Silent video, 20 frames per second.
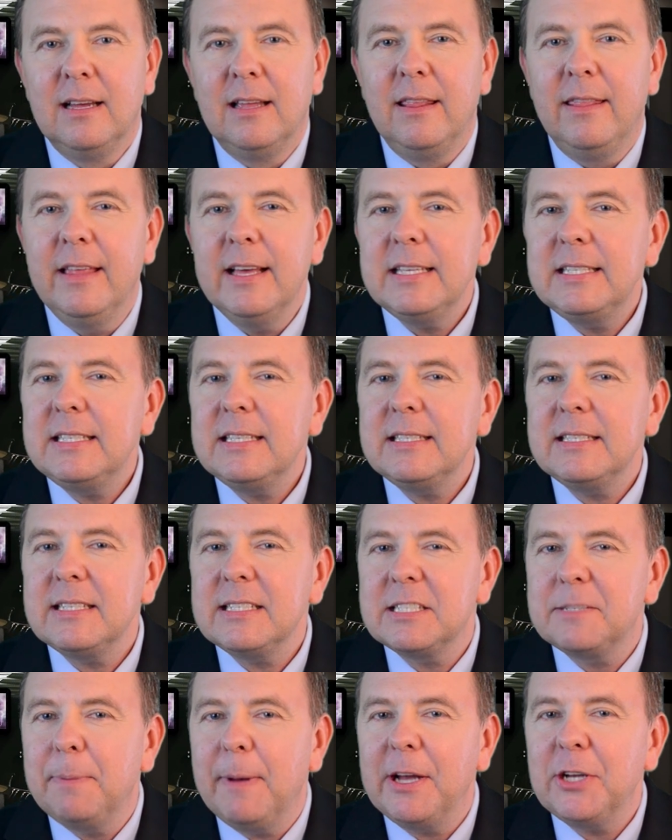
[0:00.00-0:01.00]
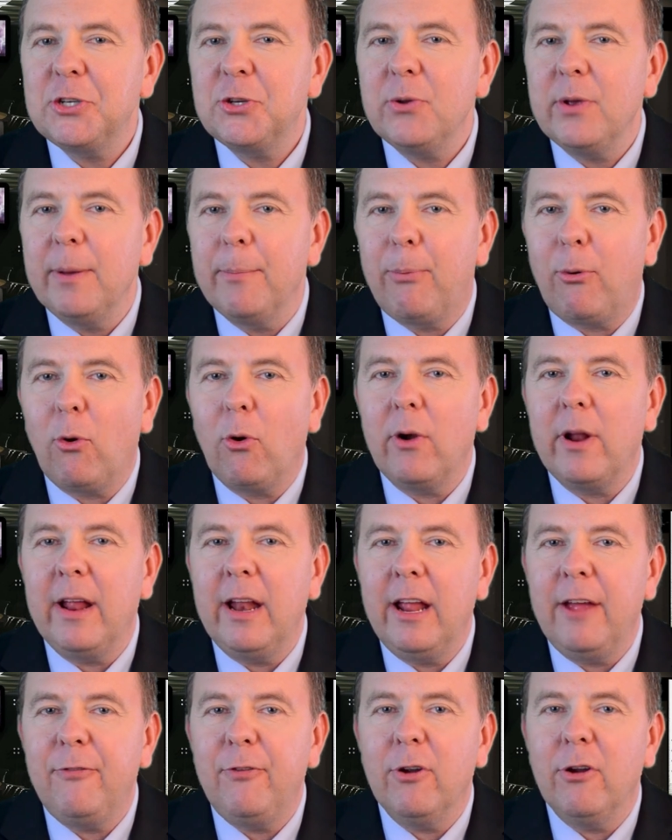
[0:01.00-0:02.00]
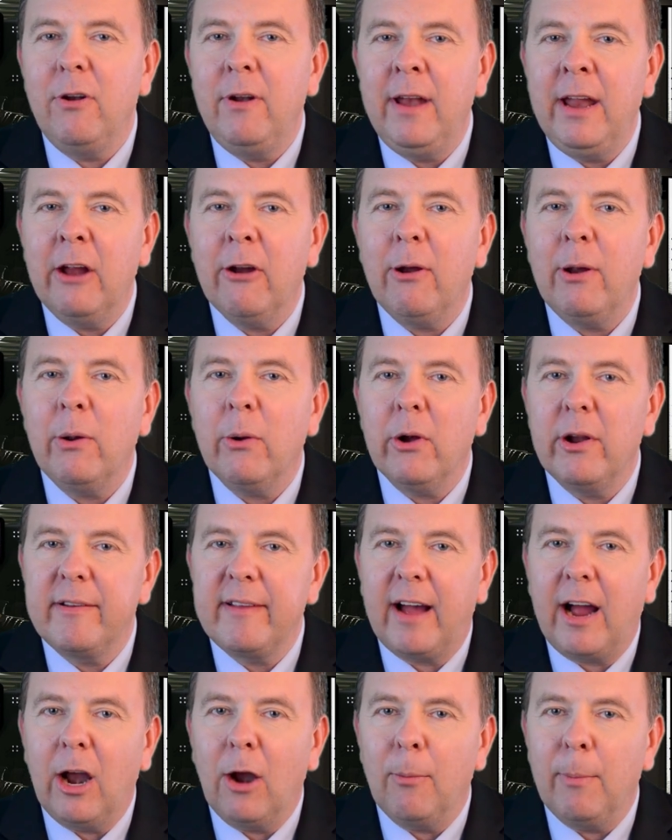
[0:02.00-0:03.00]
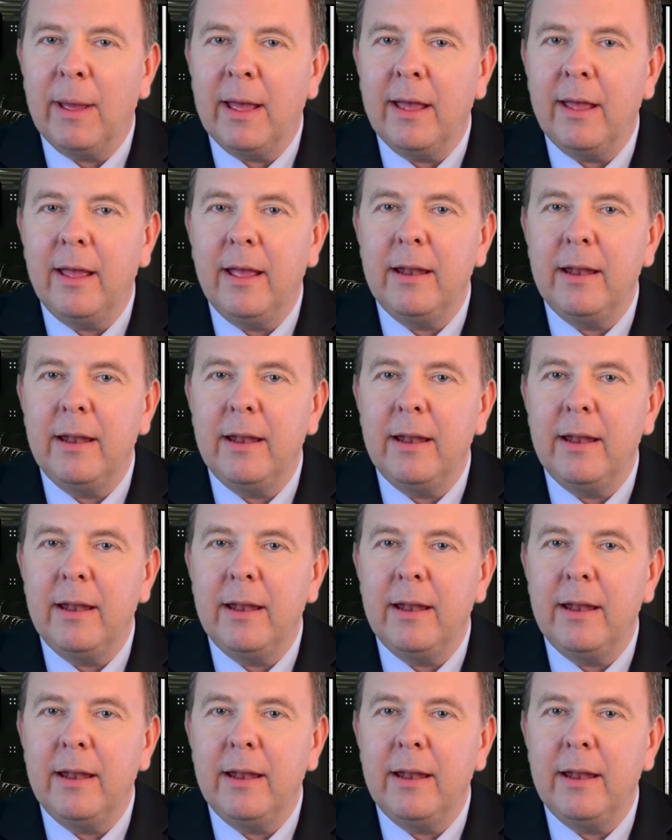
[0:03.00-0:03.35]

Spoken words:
This is especially important if you're nearing retirement